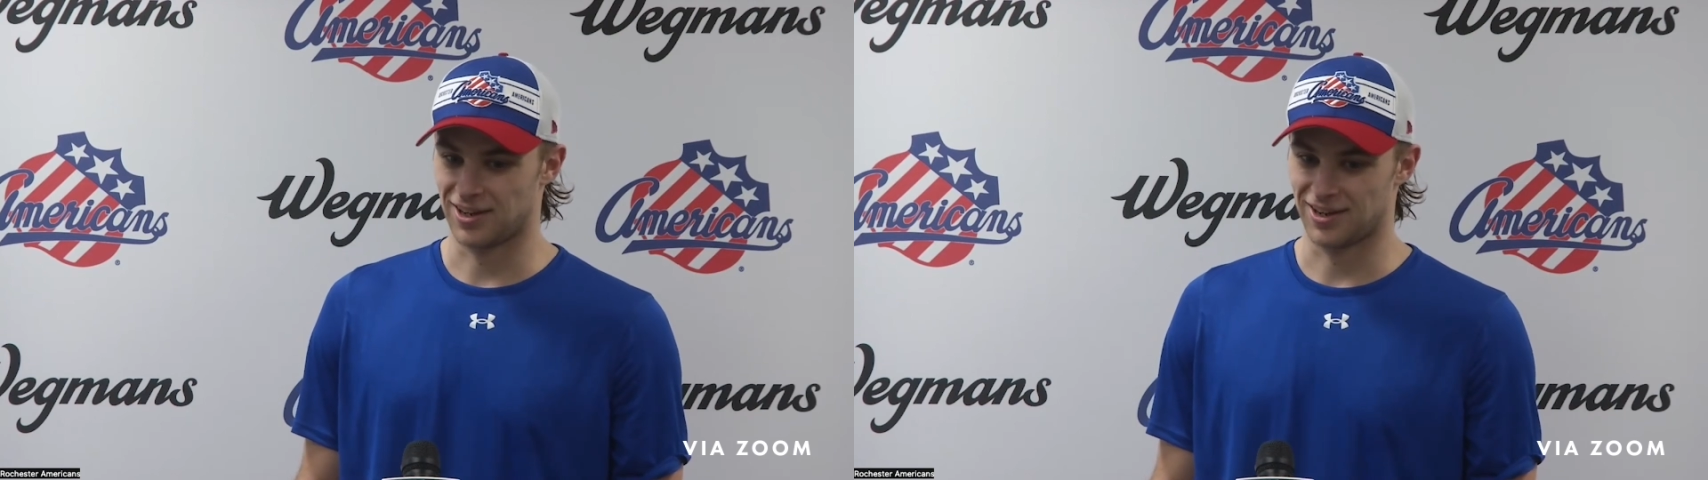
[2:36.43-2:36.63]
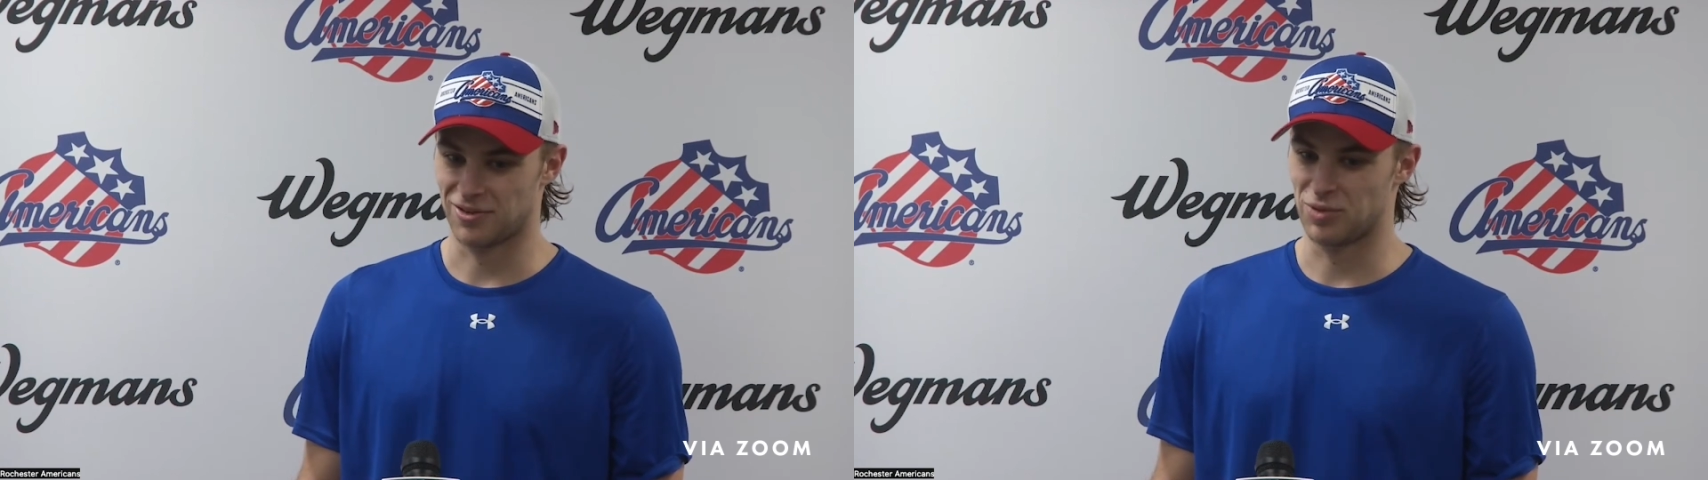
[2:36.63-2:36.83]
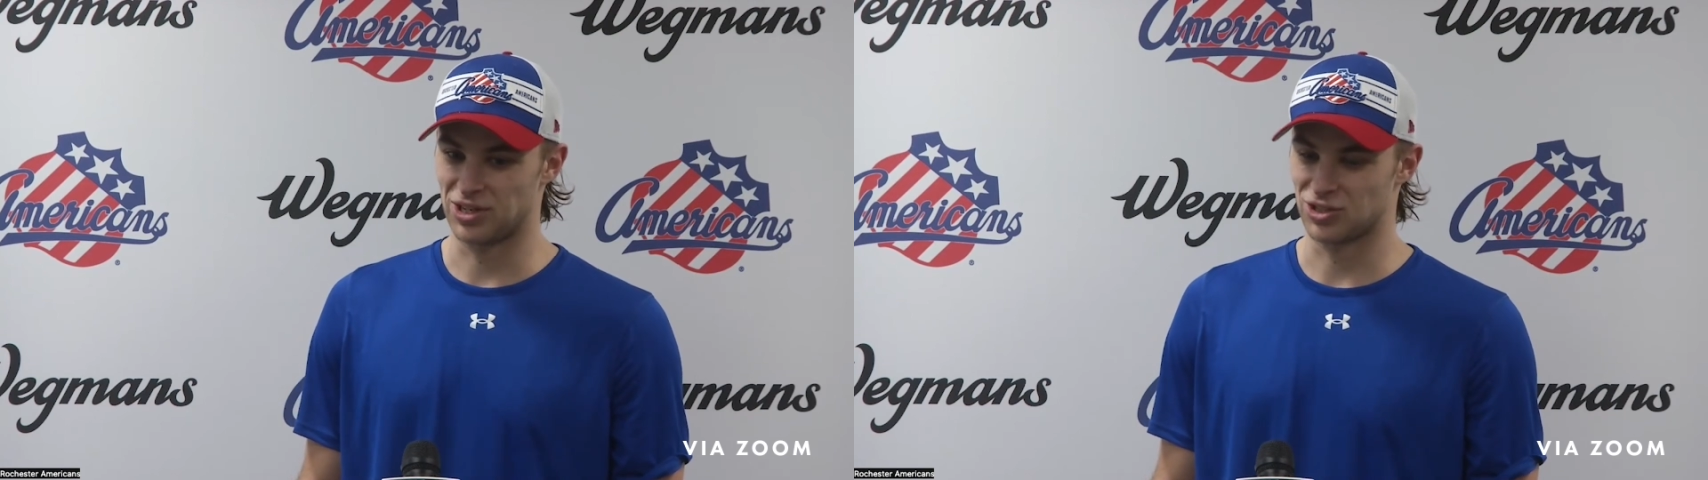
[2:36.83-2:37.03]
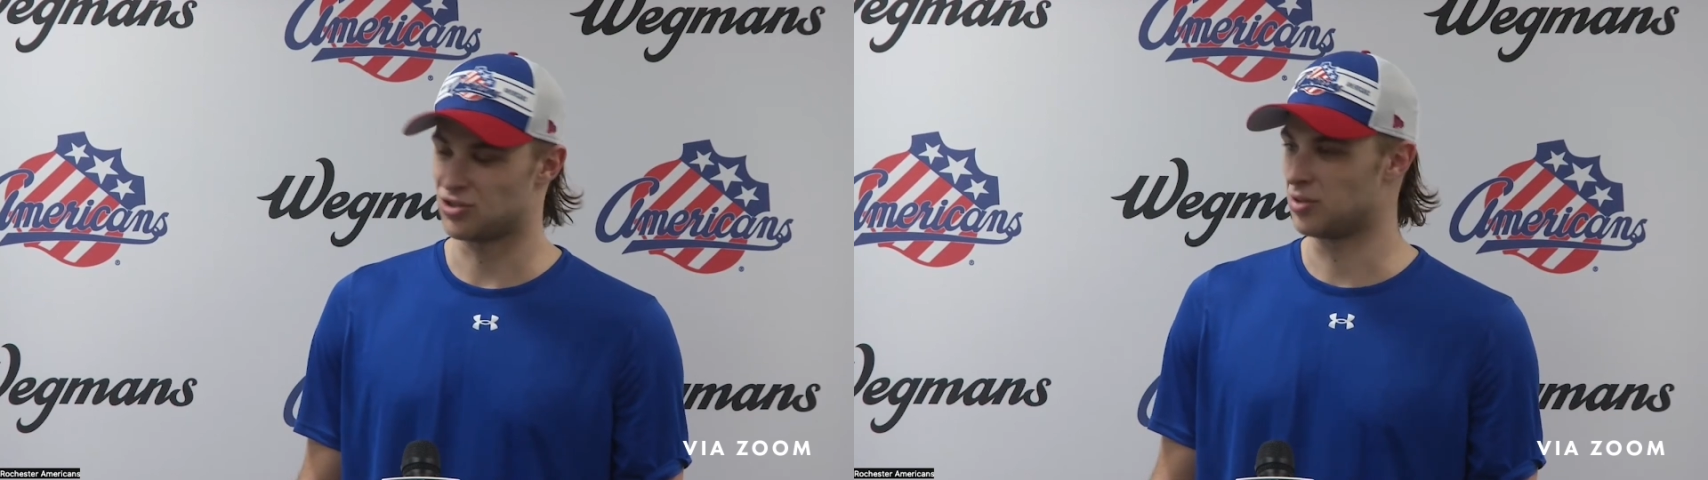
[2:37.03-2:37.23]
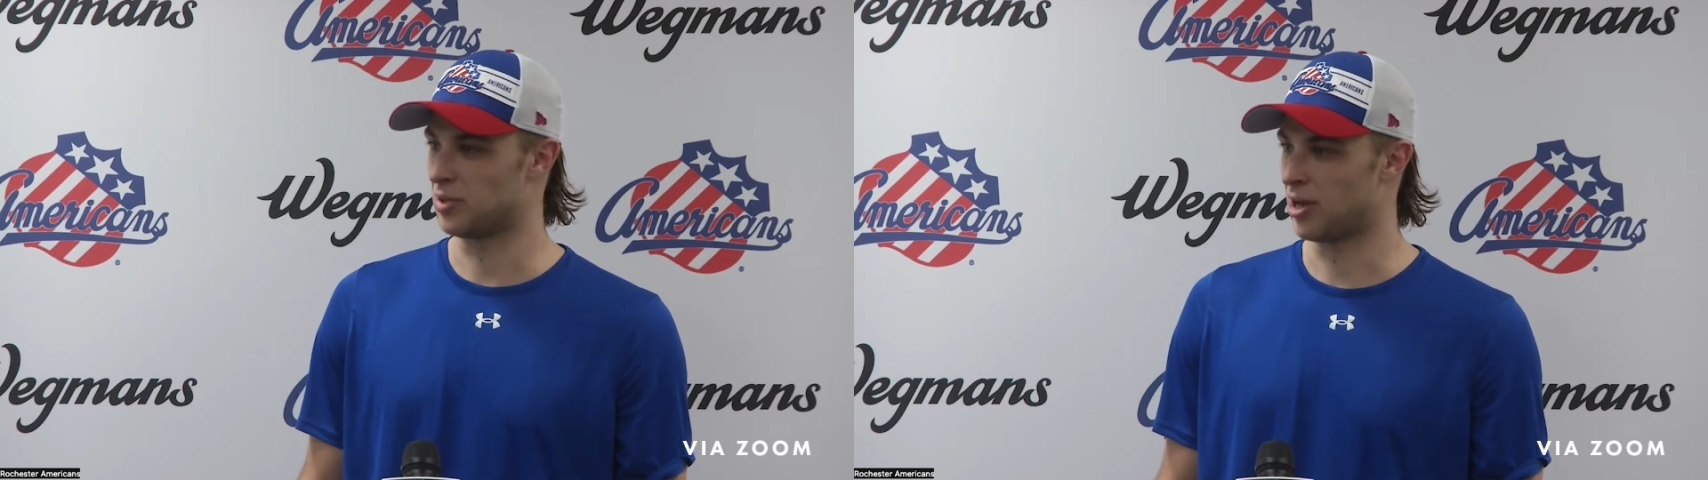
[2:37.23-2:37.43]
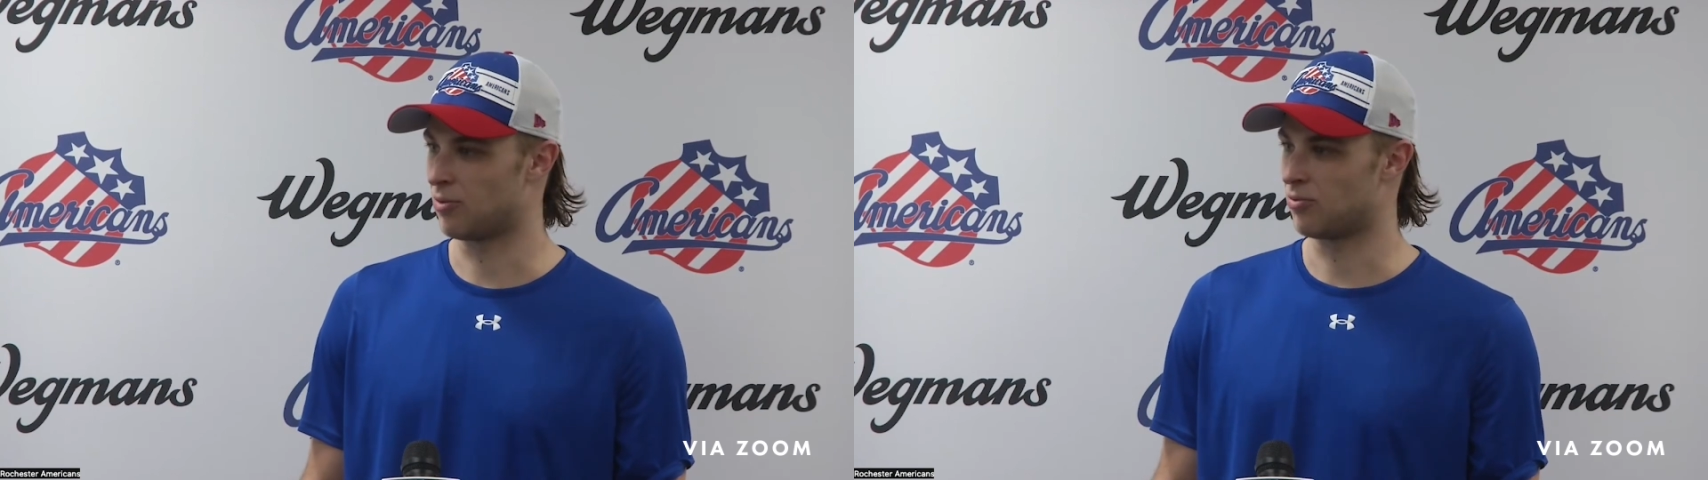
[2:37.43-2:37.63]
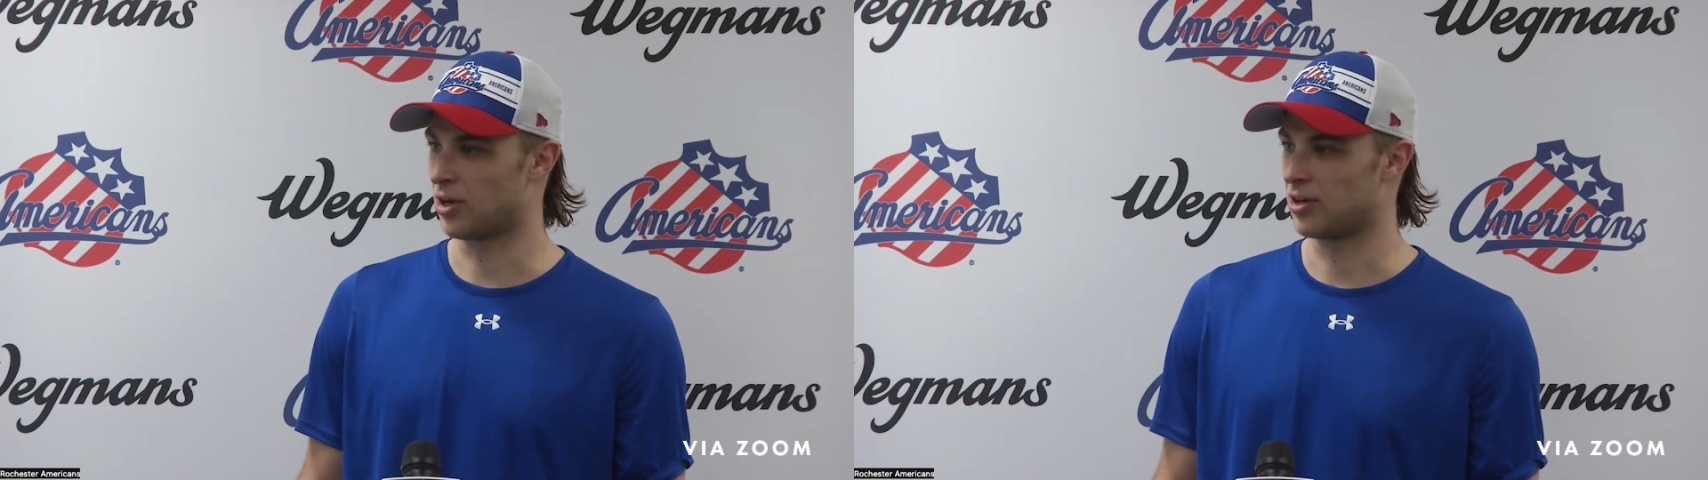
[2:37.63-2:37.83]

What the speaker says: have been extremely helpful.